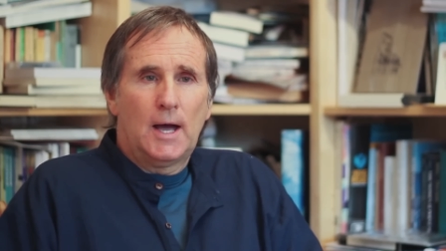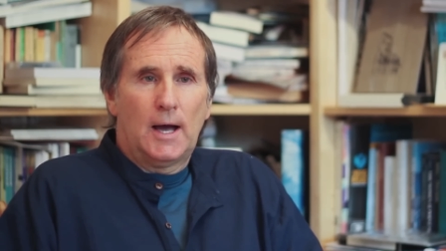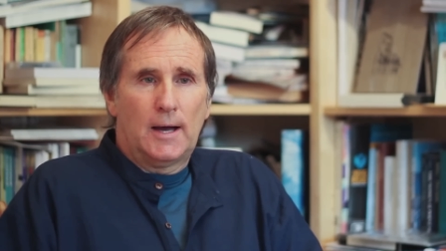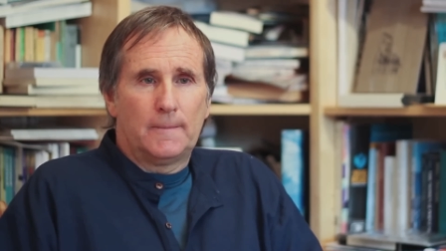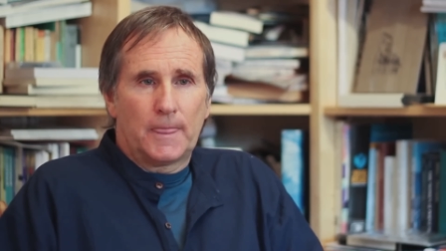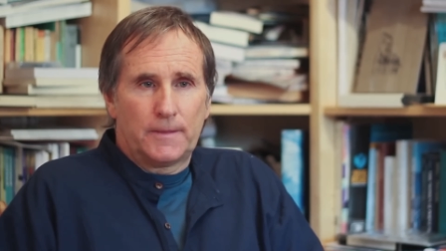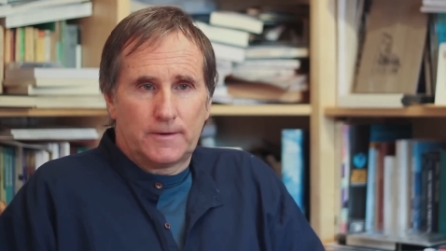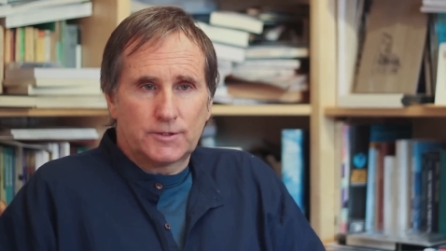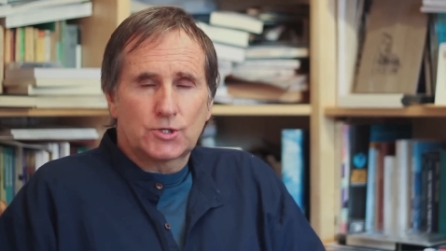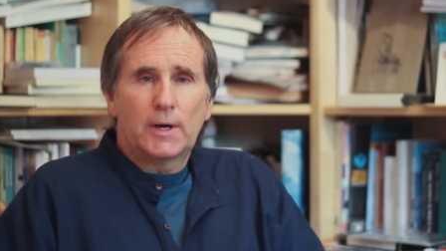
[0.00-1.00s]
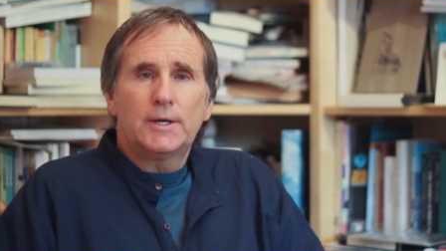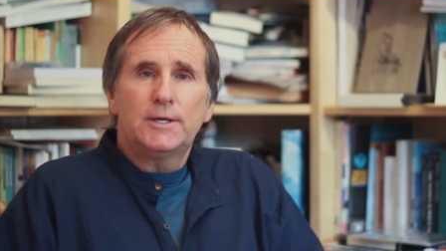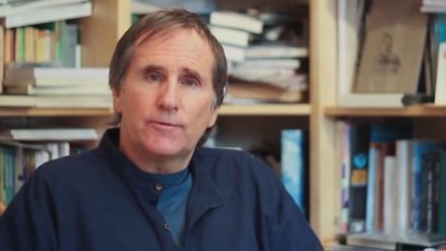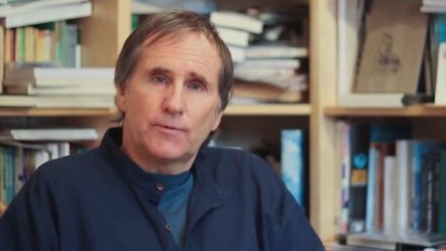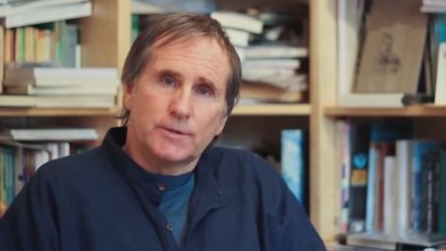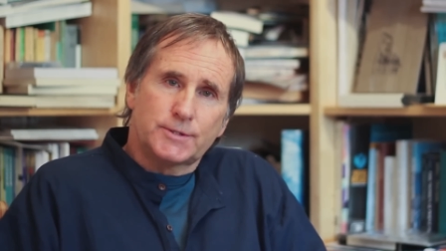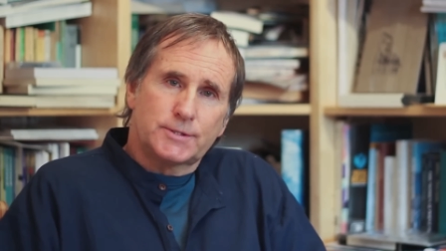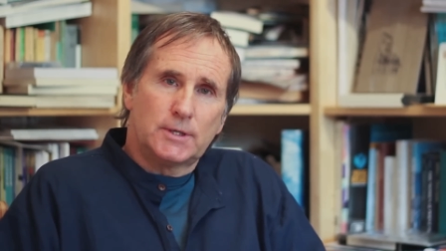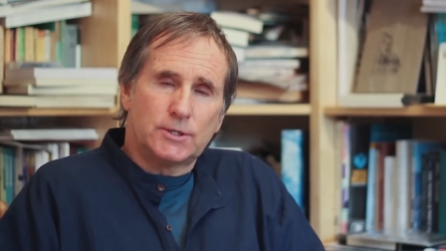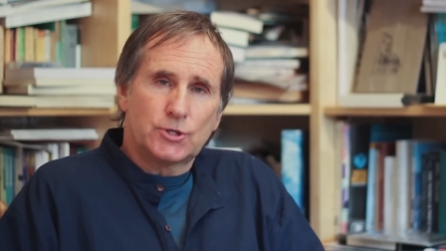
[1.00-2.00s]
there is quite a
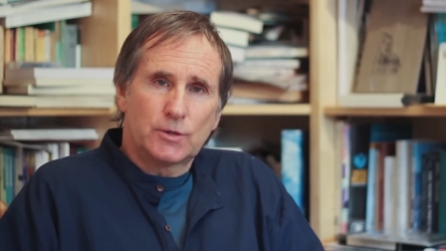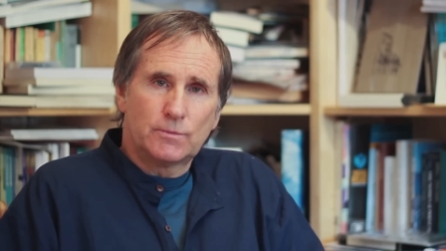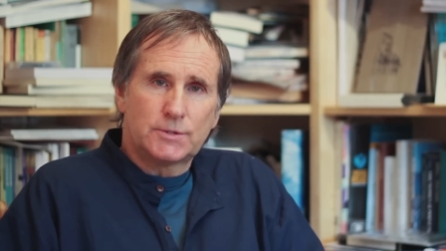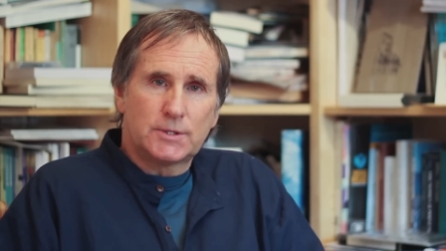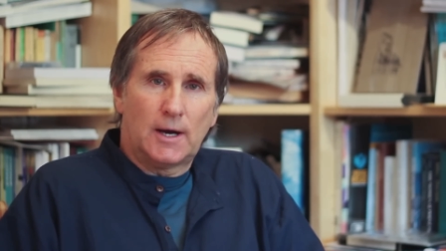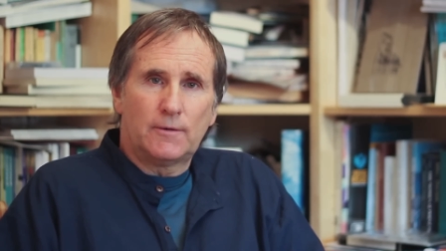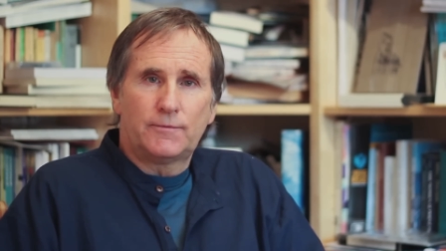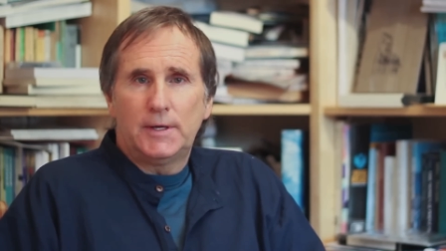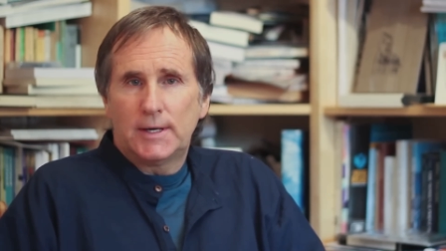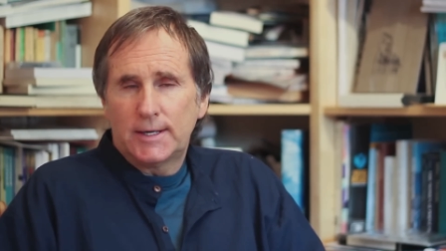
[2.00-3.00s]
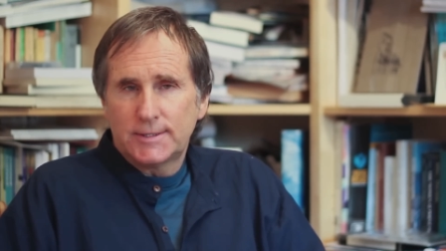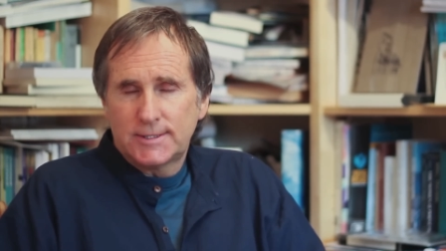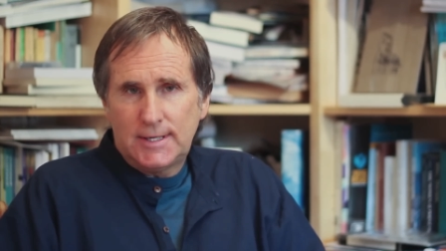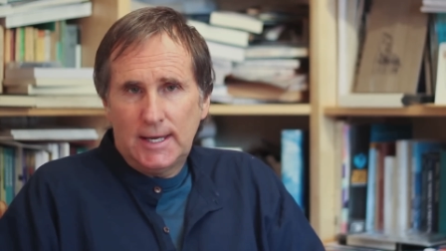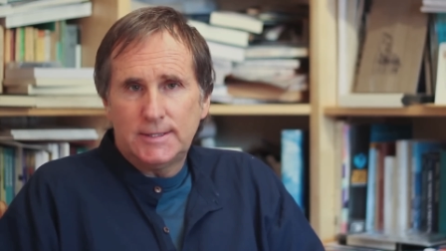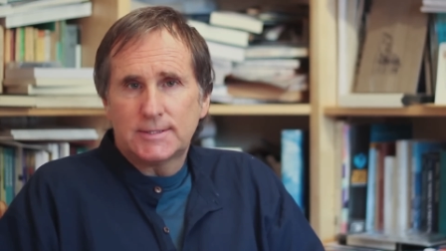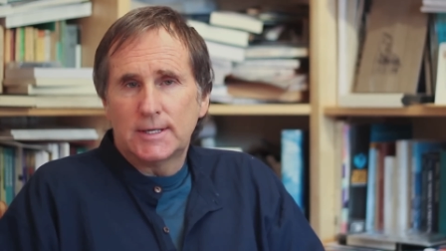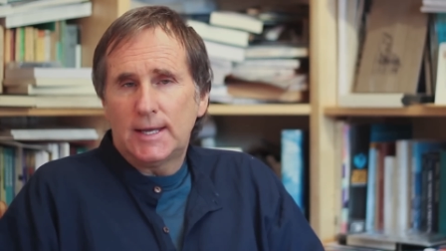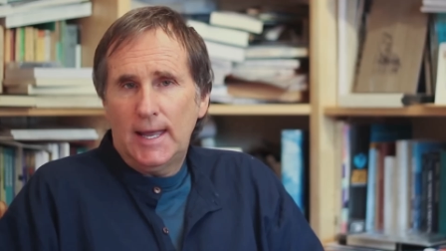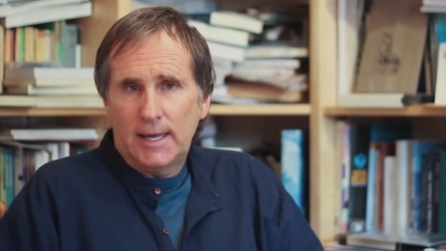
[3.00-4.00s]
difference in terms of the United States
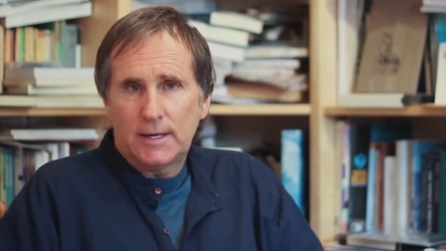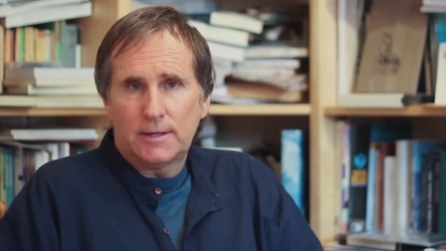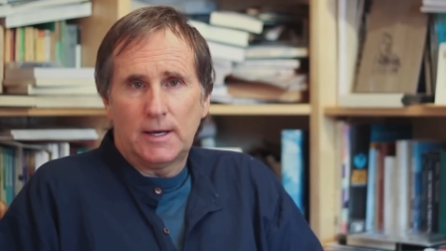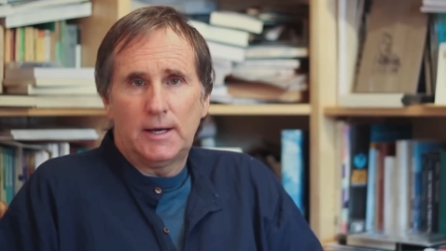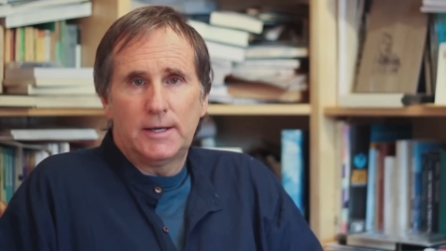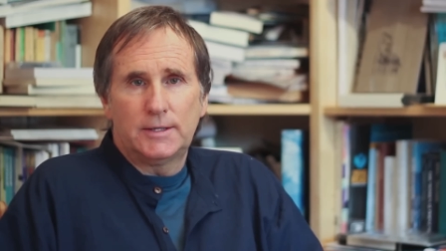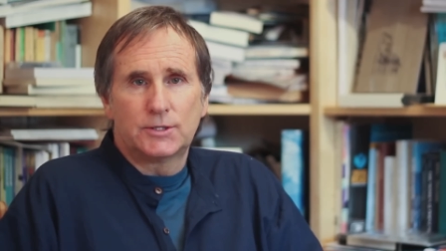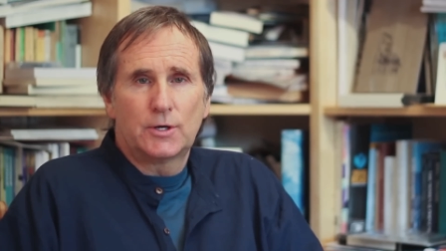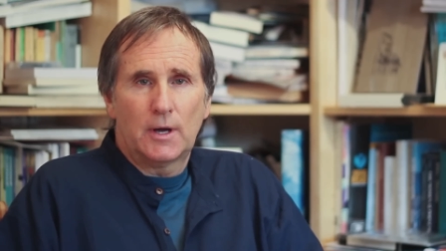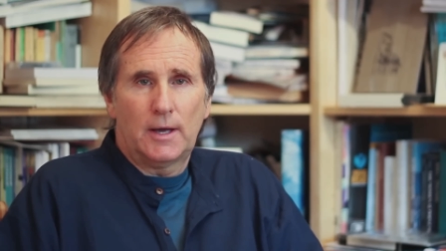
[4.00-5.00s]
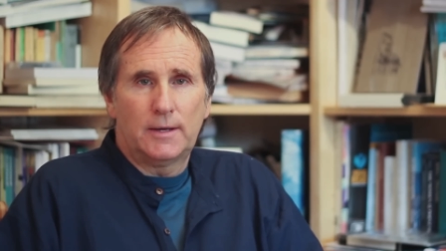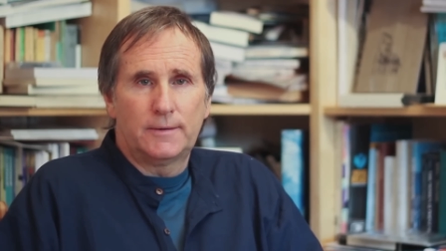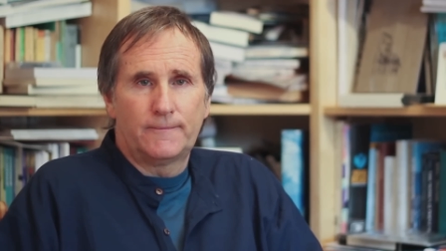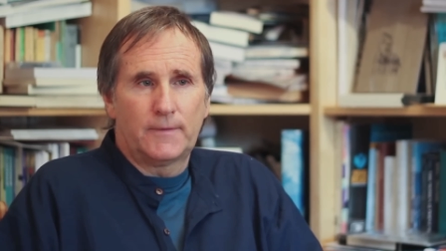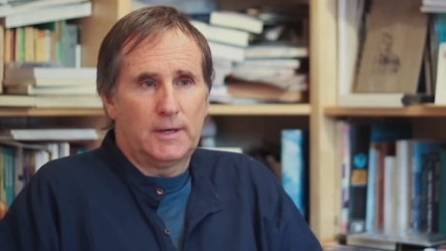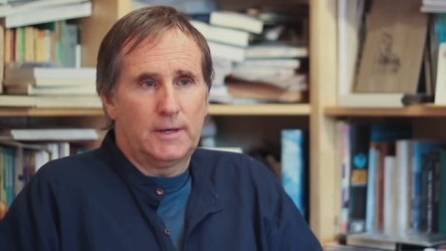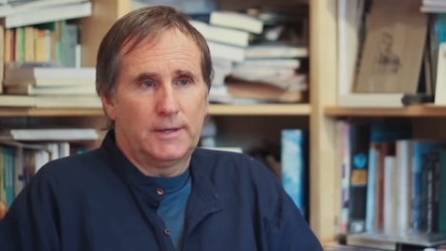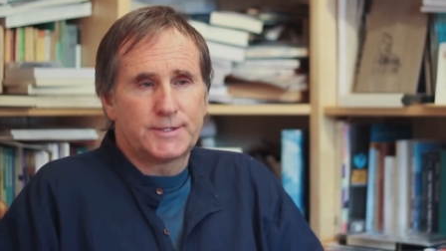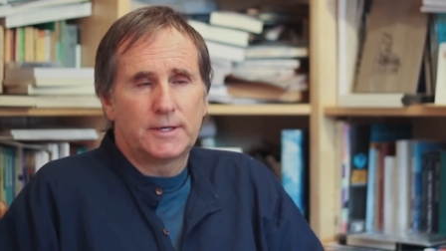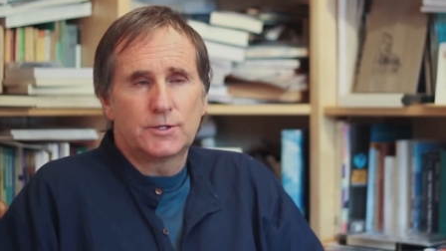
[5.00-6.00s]
and Canada in
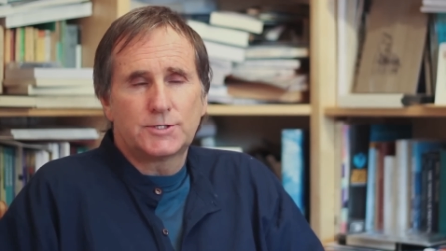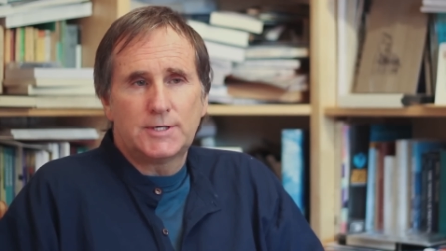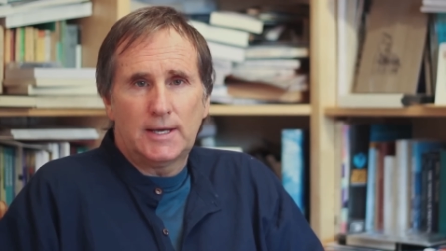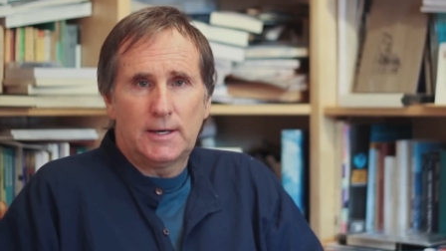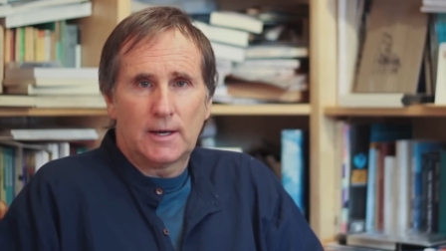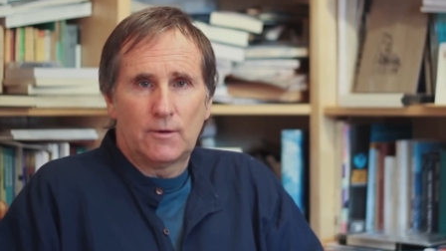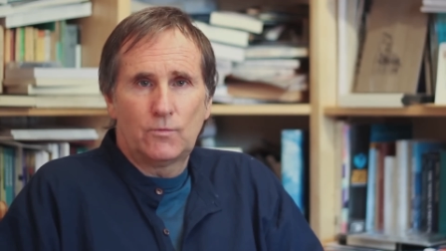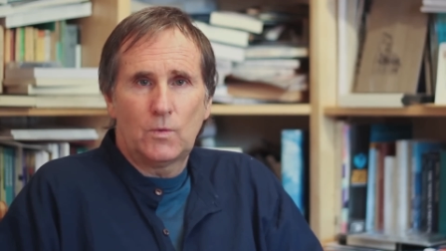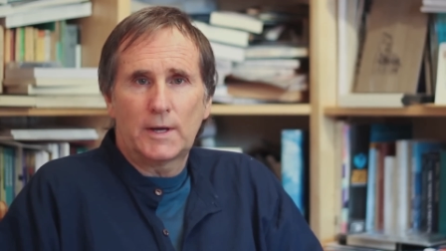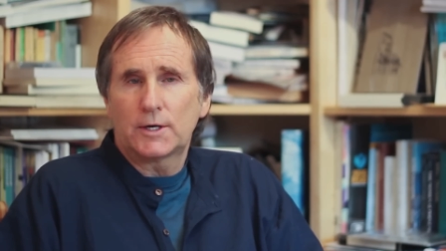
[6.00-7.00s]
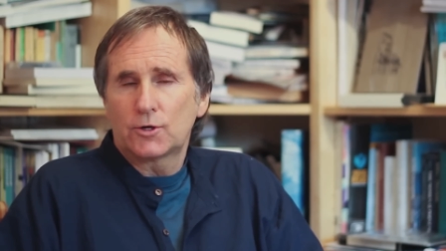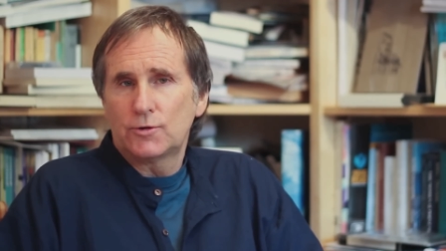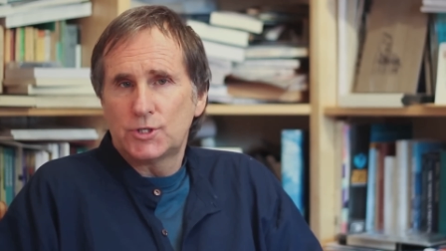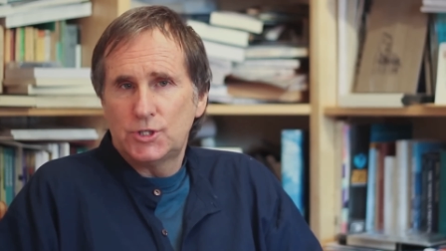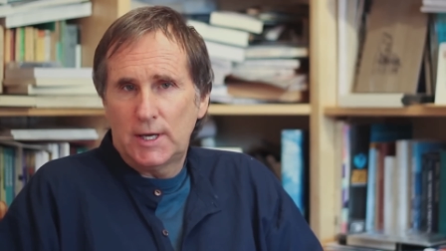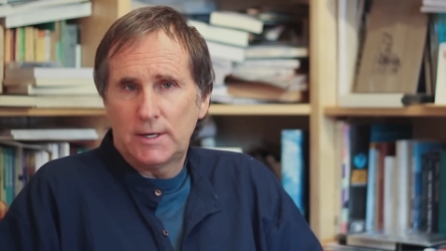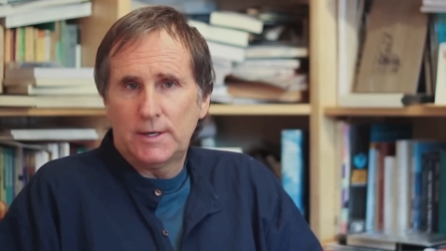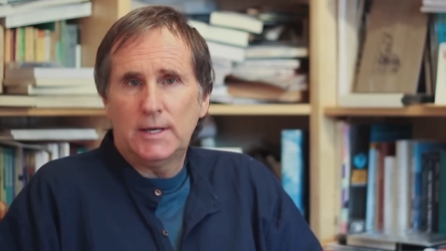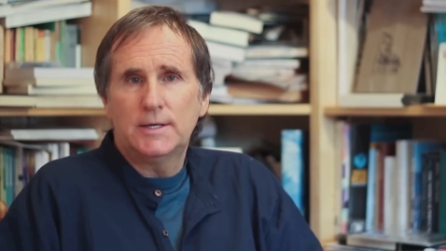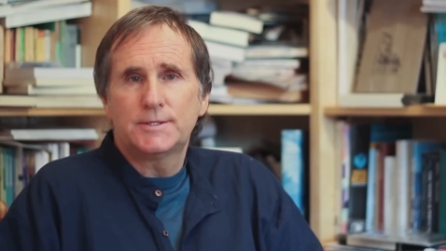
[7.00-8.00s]
its understanding of what
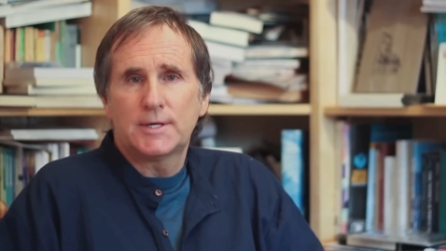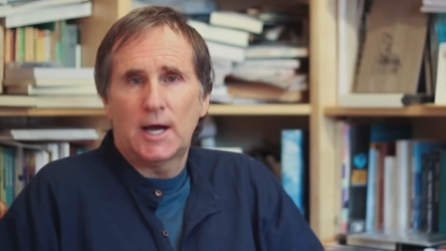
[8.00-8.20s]
Christianity is,